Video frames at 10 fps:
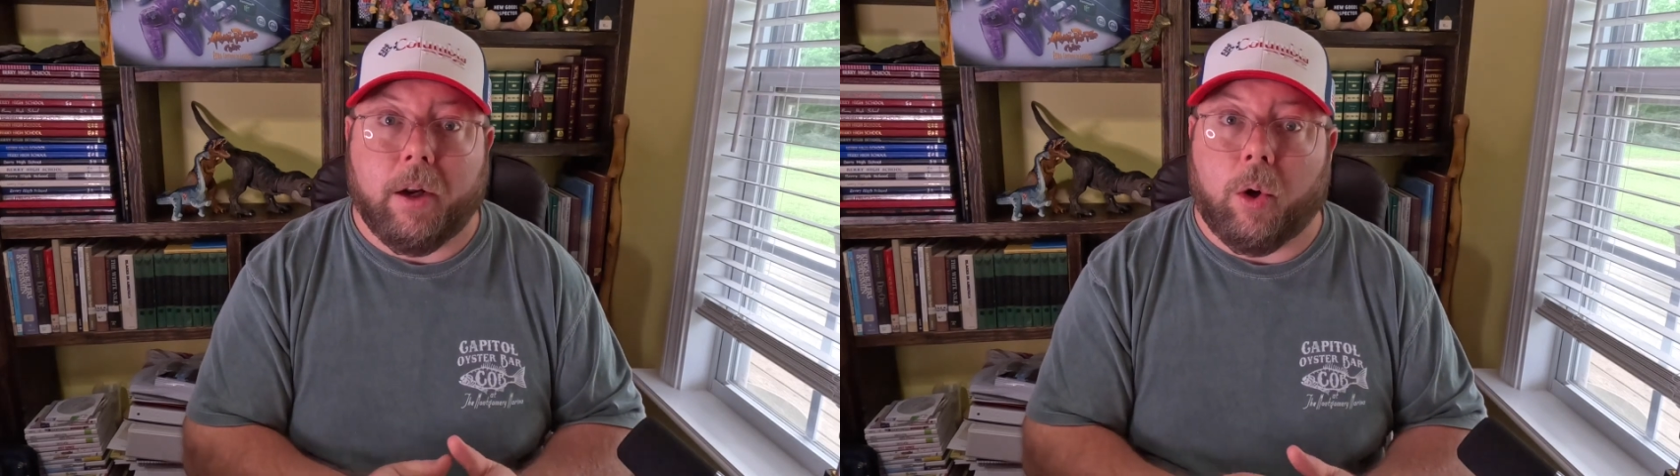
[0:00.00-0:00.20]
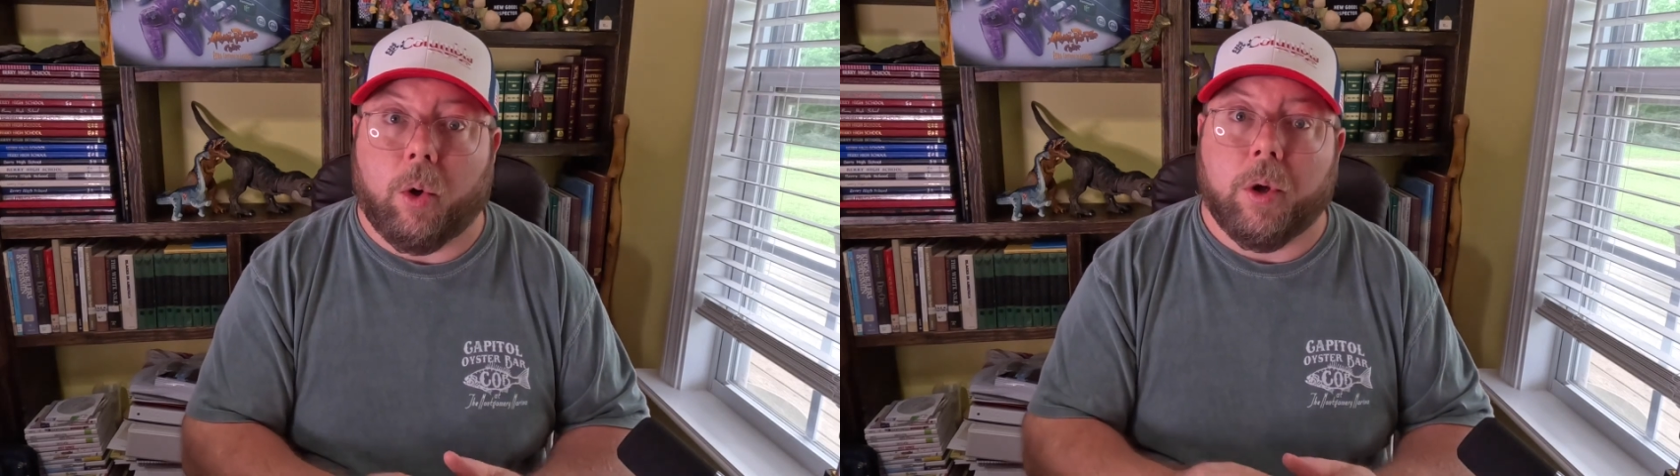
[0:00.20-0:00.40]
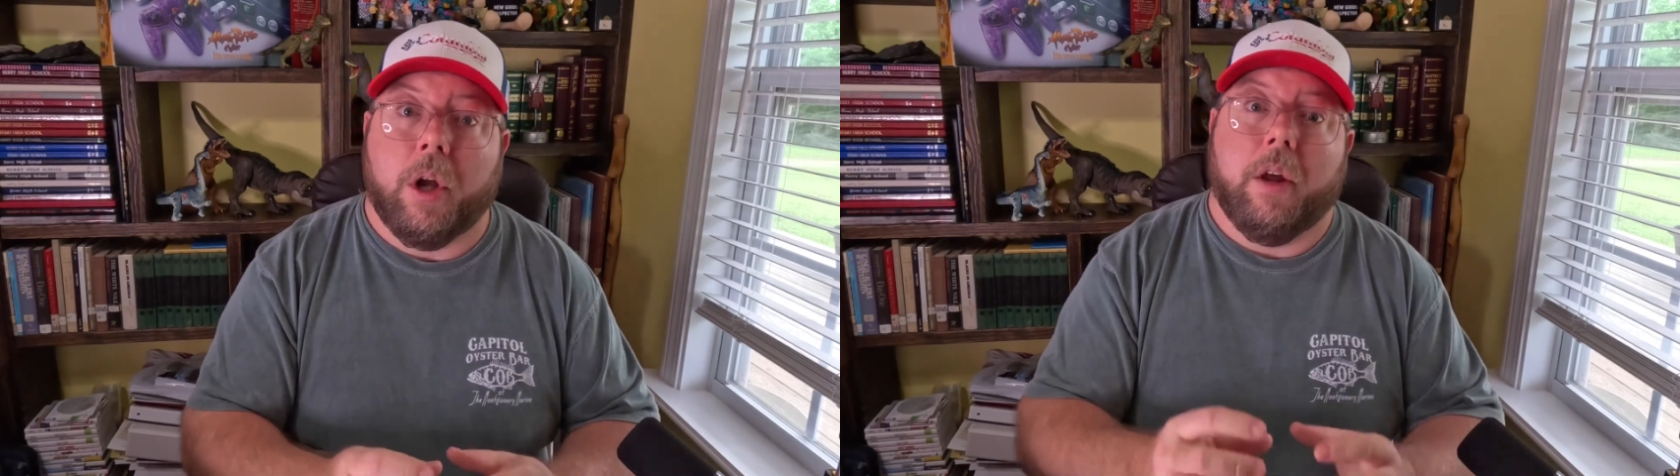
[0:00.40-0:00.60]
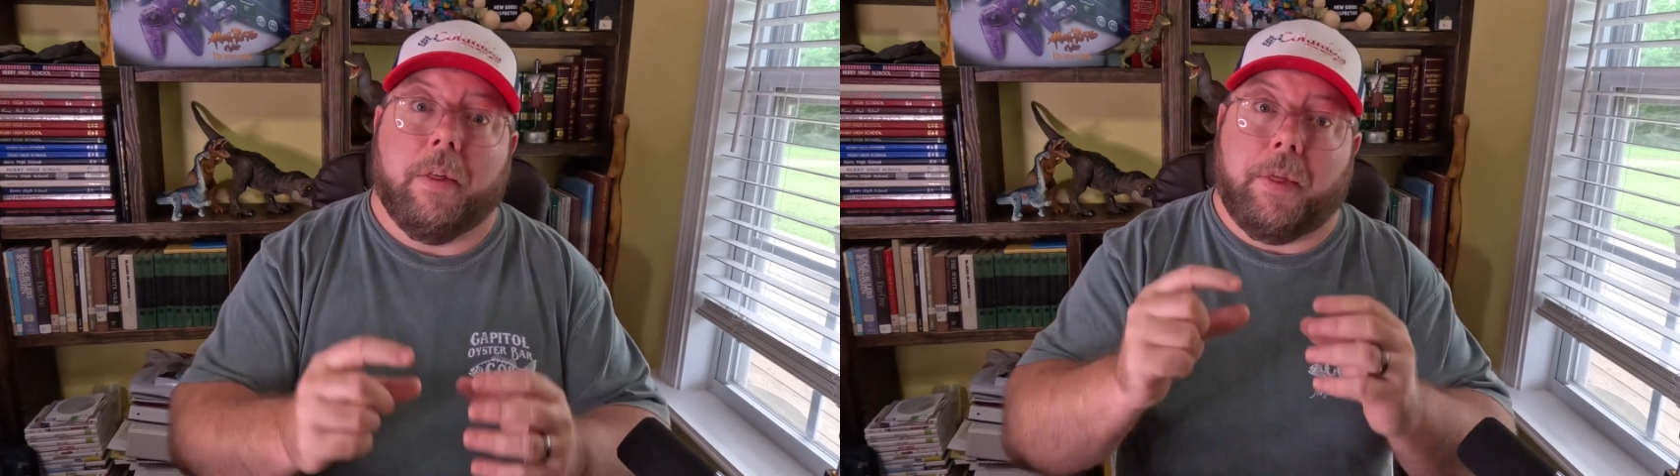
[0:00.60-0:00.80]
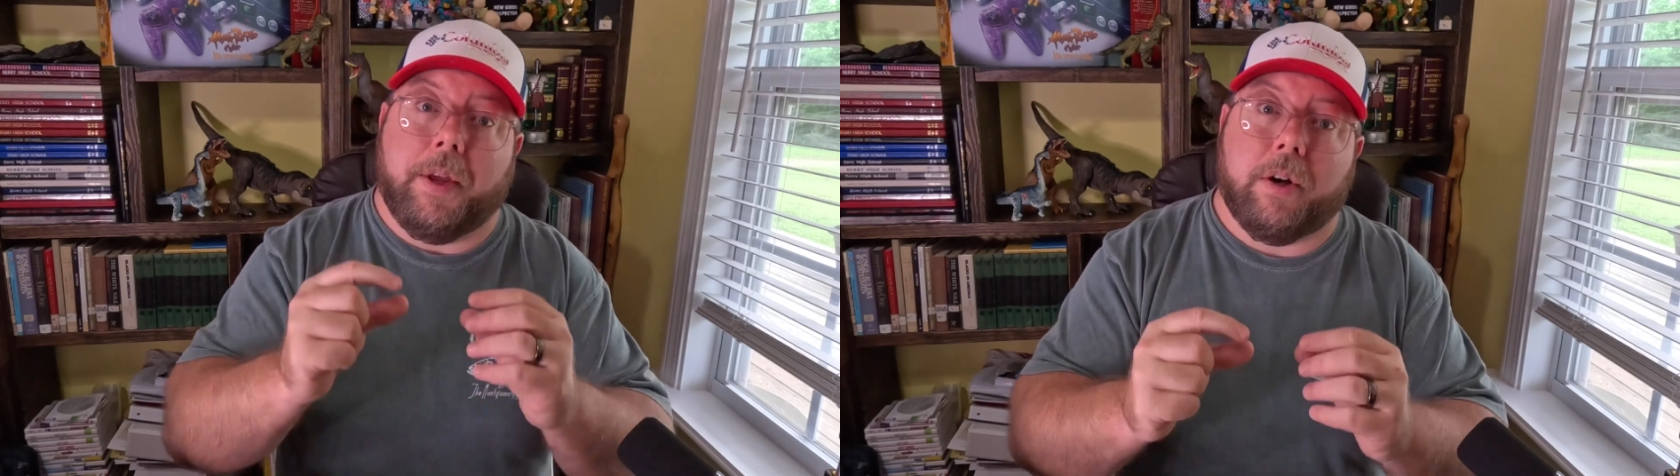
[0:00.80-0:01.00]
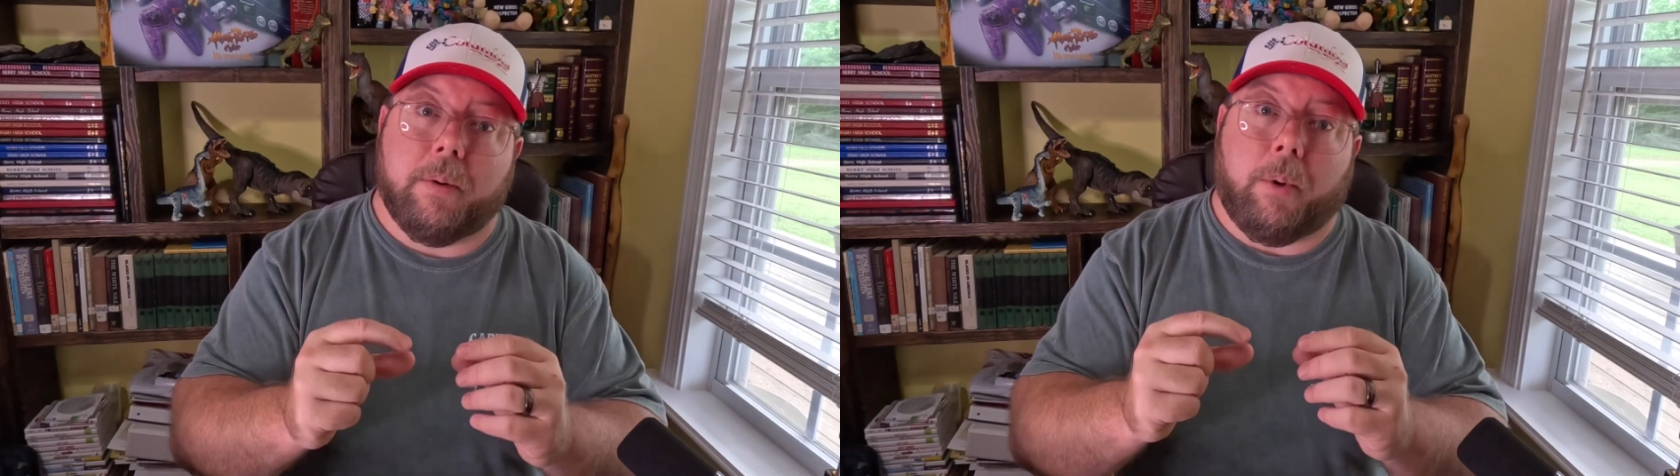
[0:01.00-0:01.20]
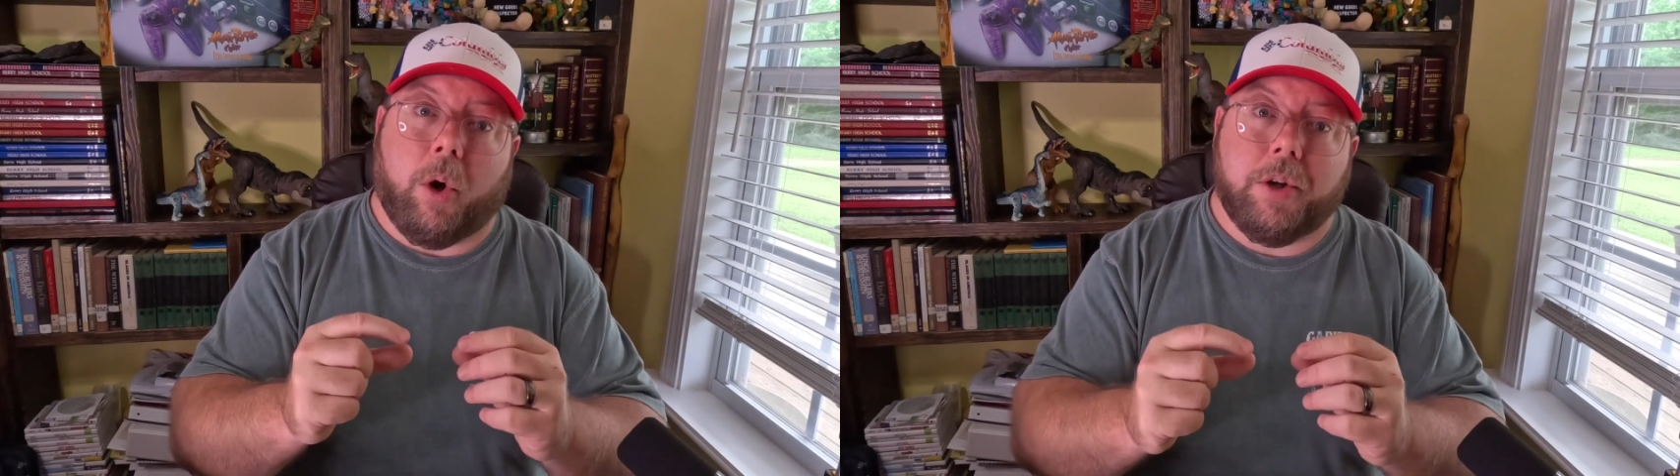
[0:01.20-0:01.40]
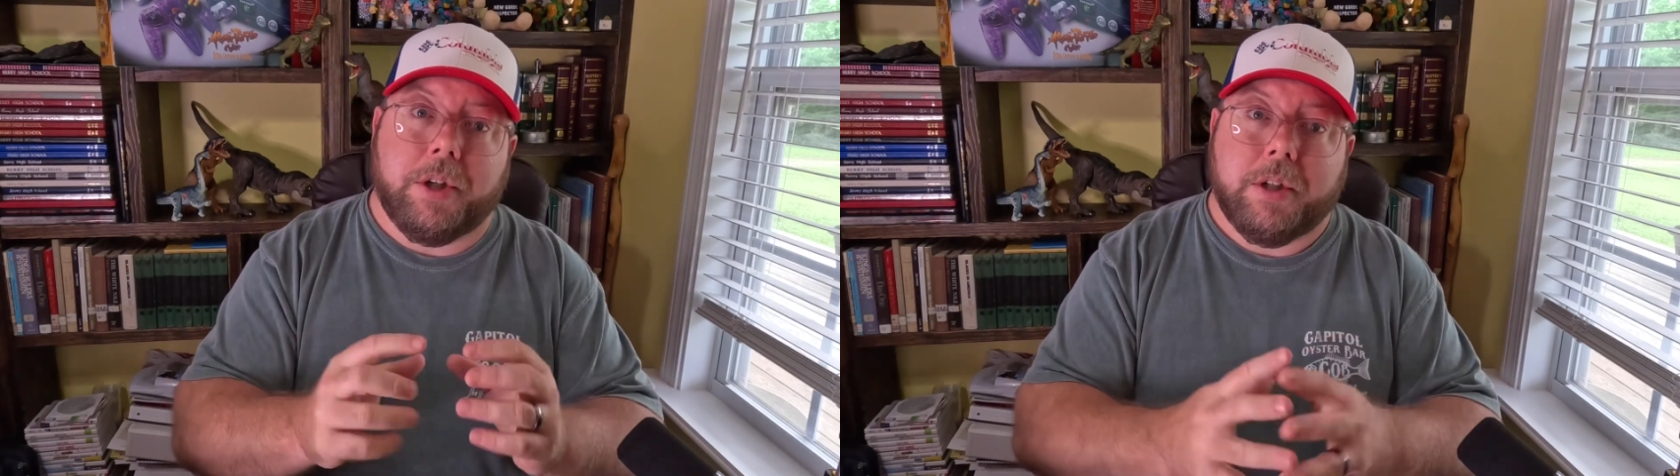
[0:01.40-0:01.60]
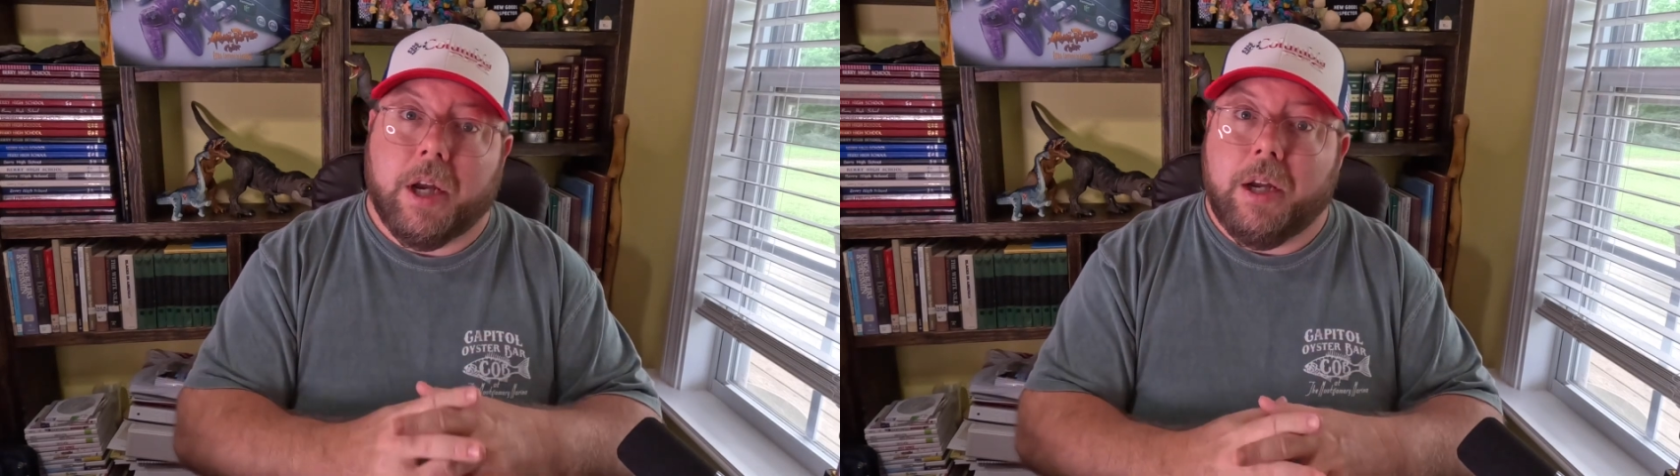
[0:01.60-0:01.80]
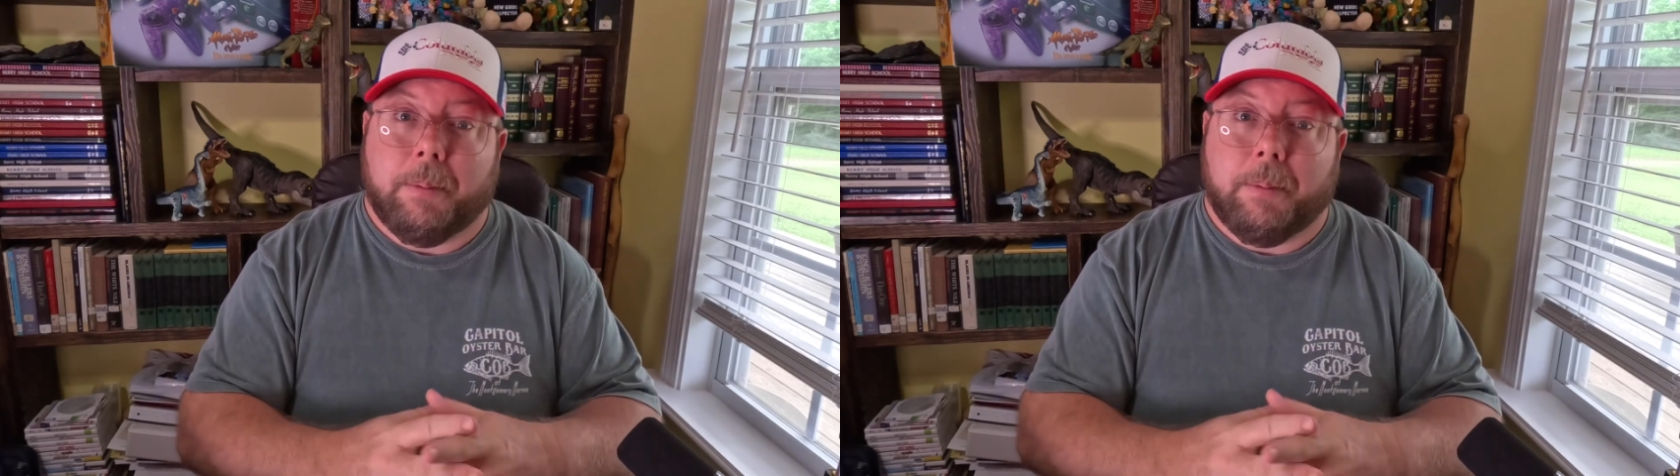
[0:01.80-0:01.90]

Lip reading: on thinner margins,